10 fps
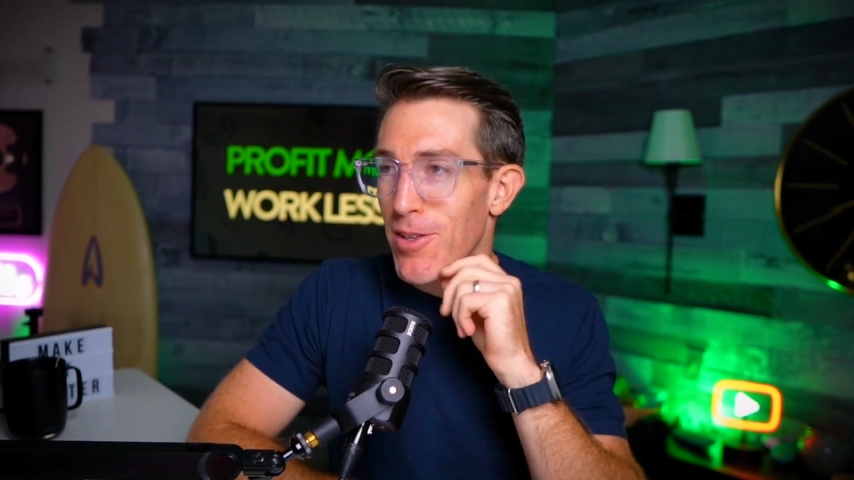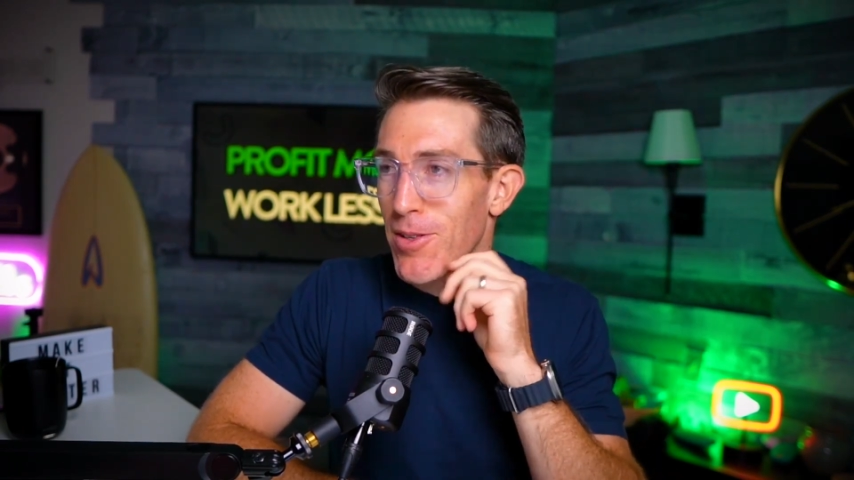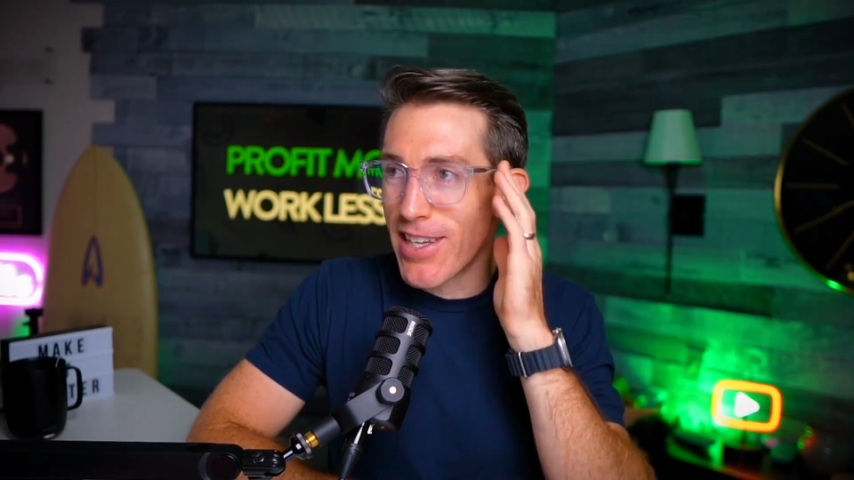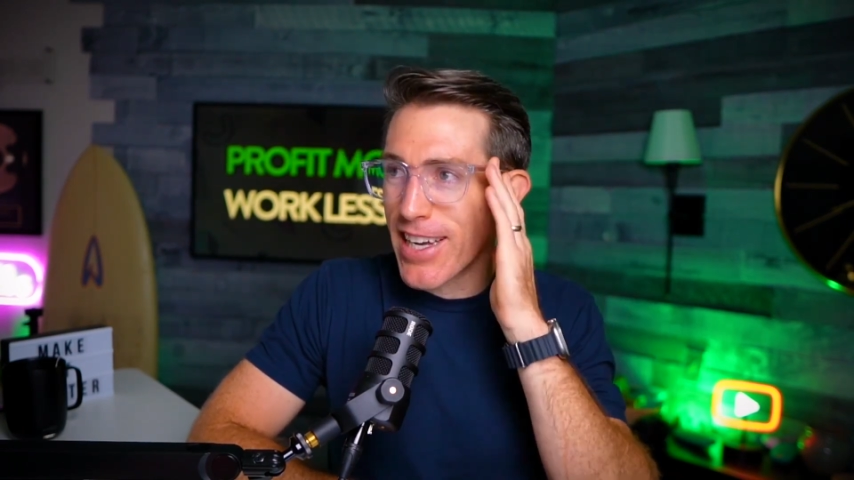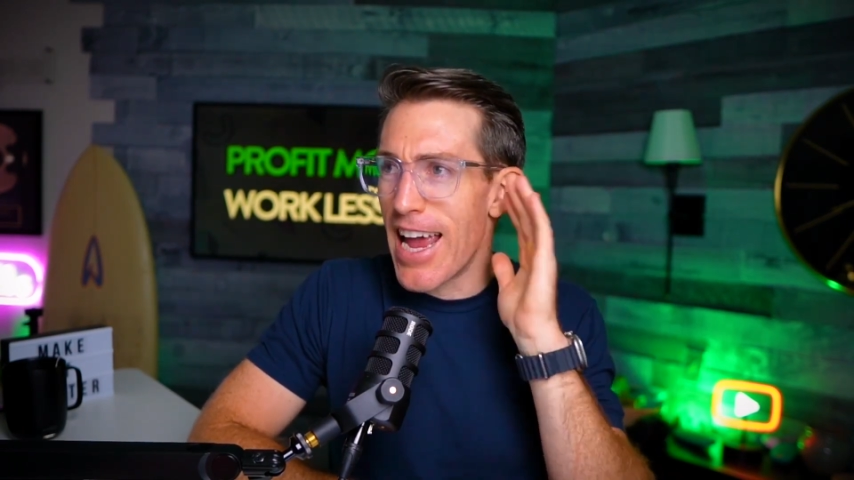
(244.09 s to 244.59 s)
This
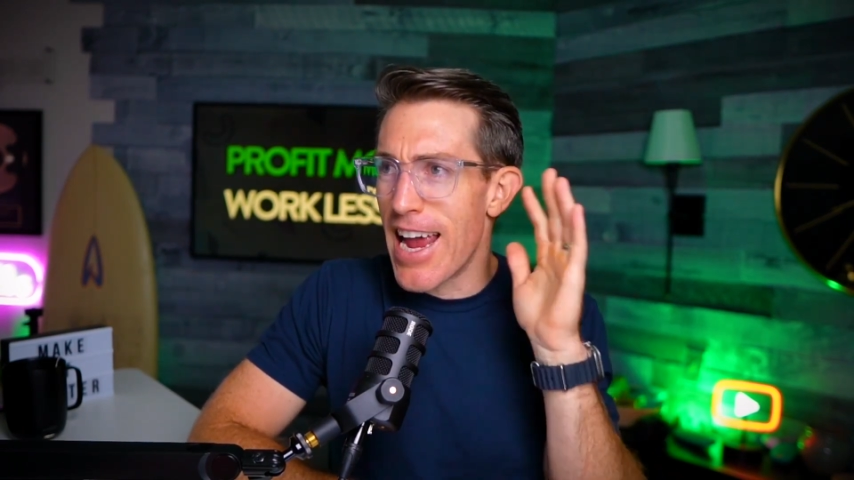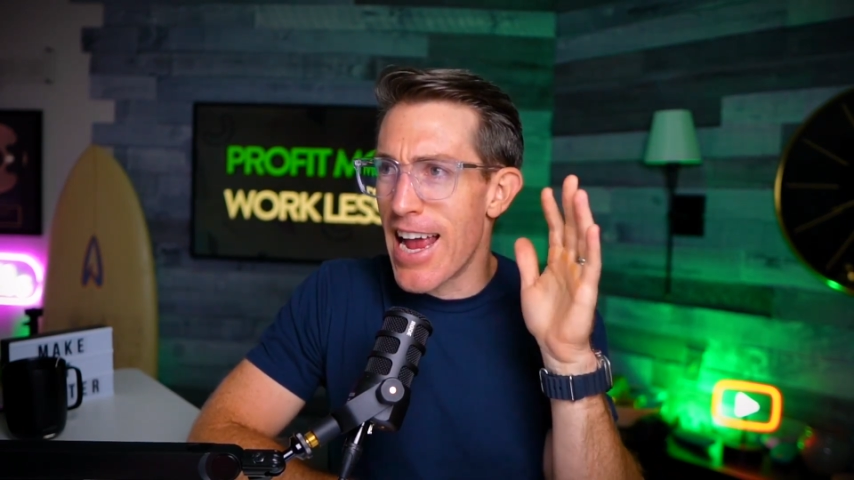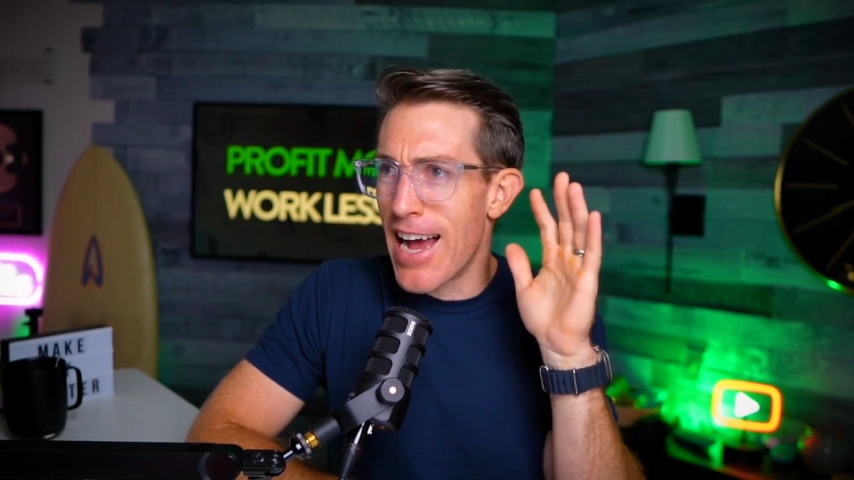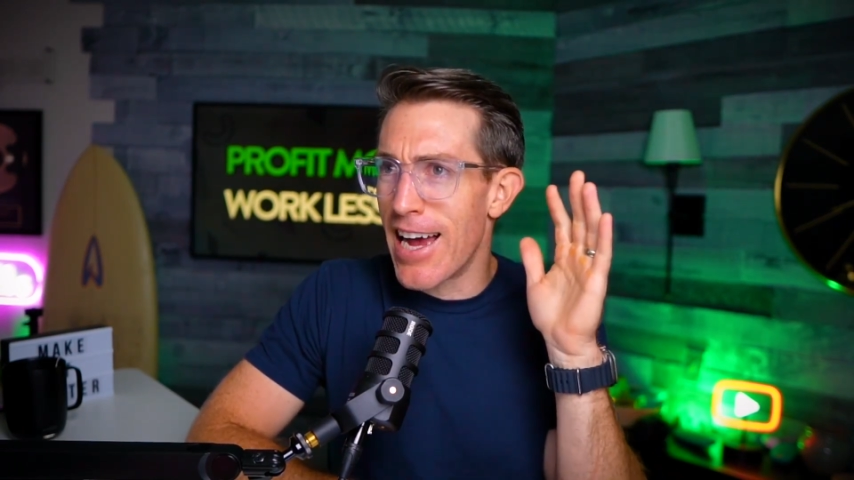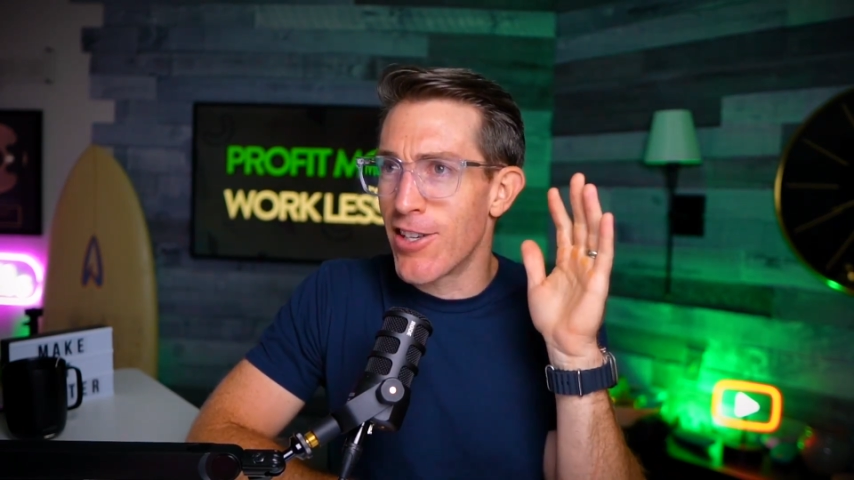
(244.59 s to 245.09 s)
was like
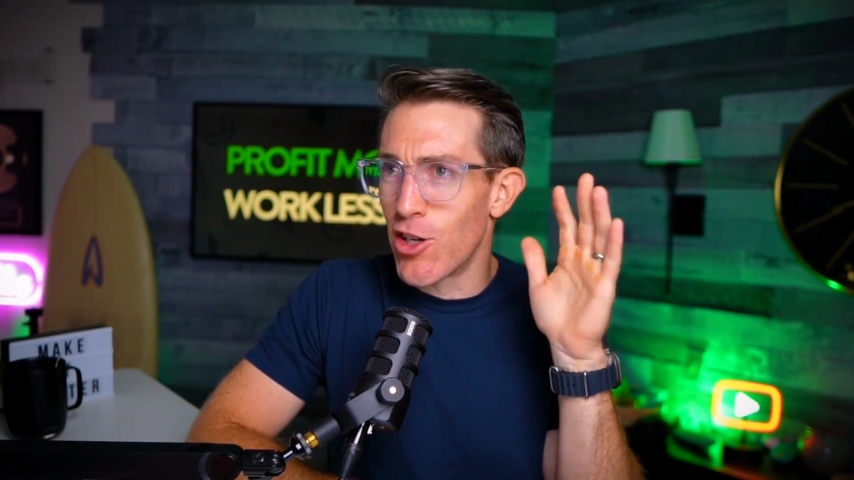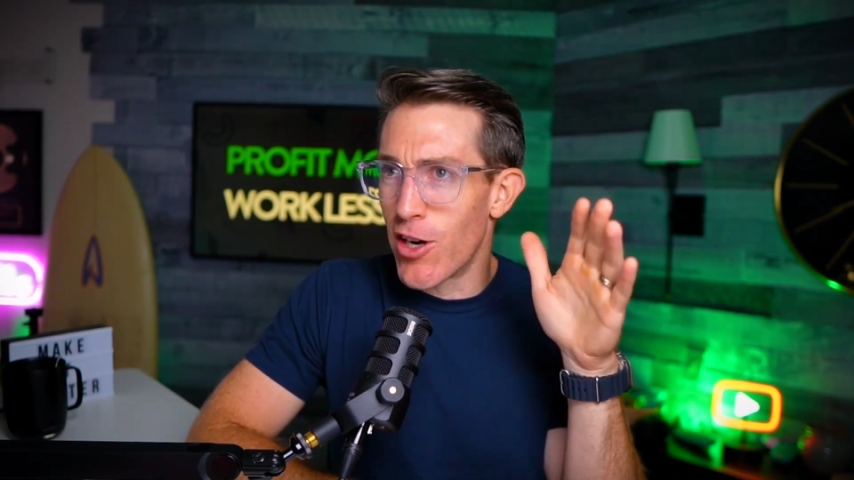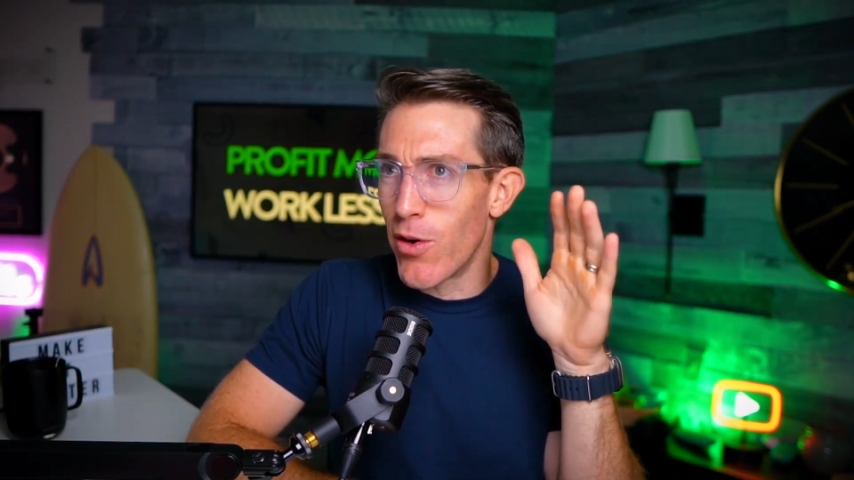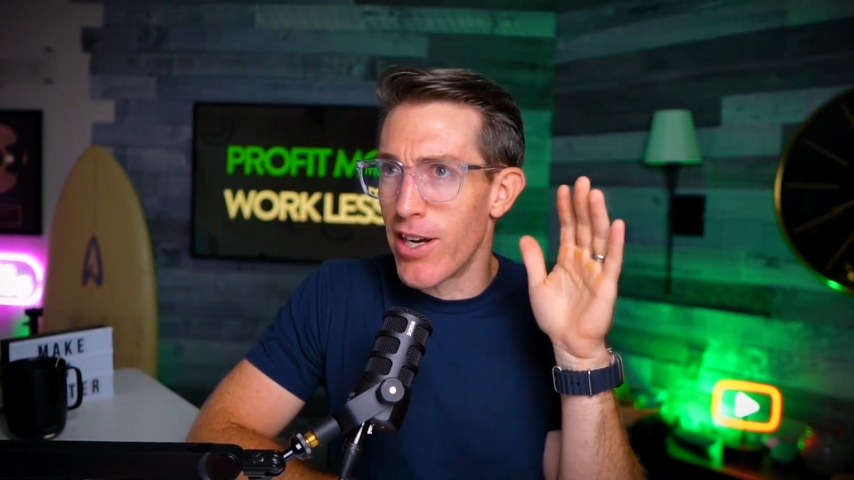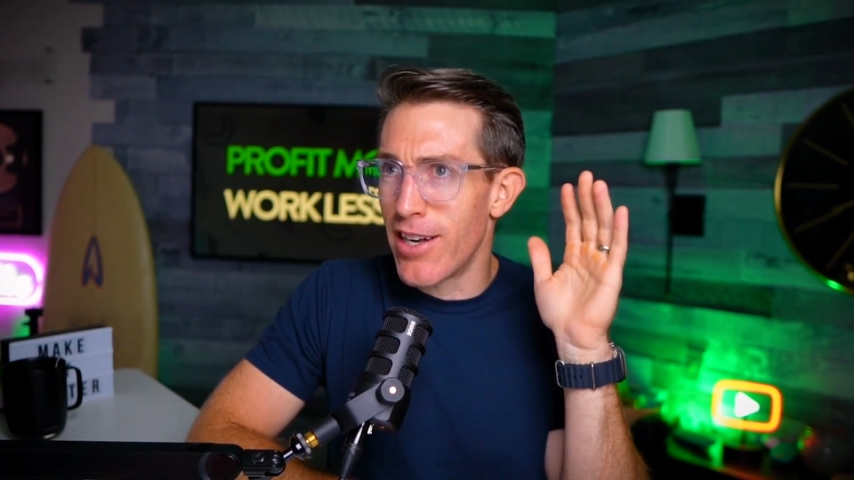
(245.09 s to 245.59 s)
AI
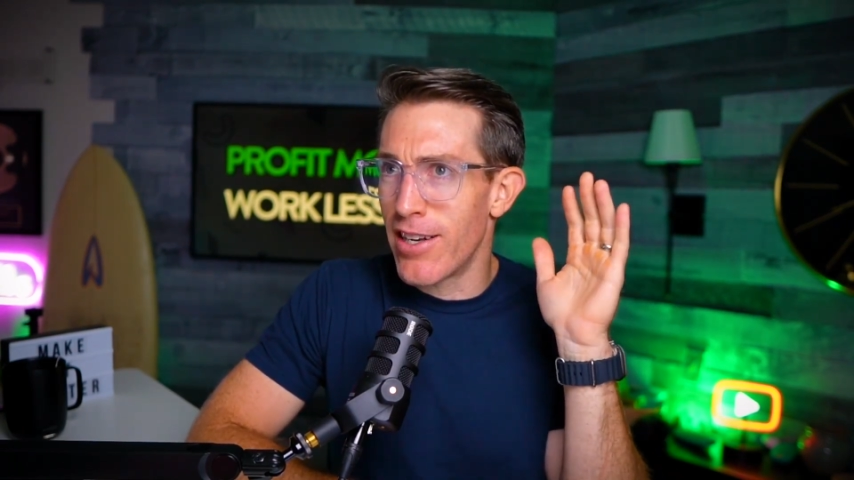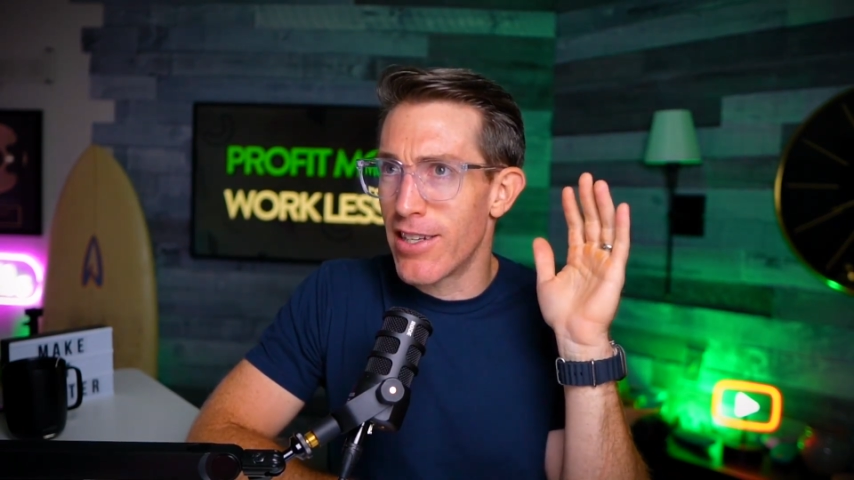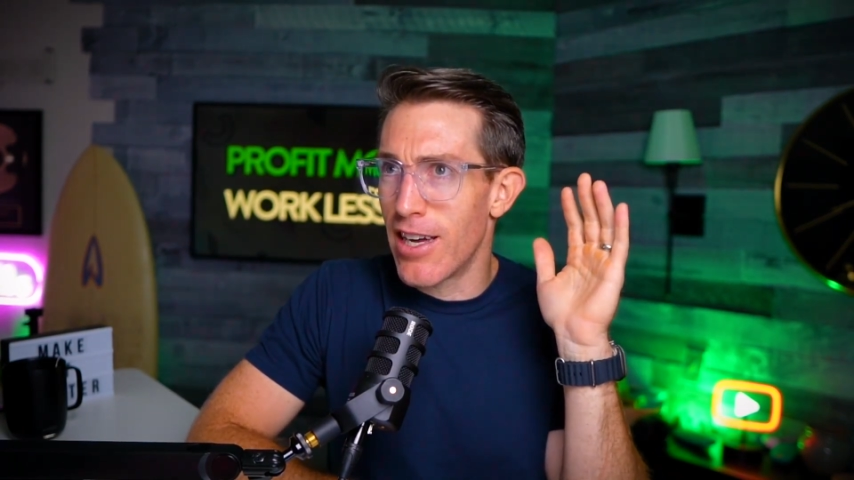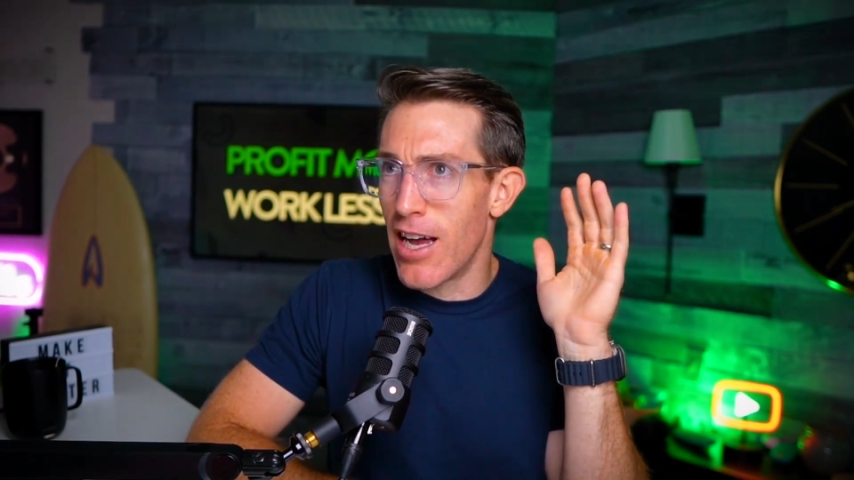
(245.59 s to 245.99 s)
generated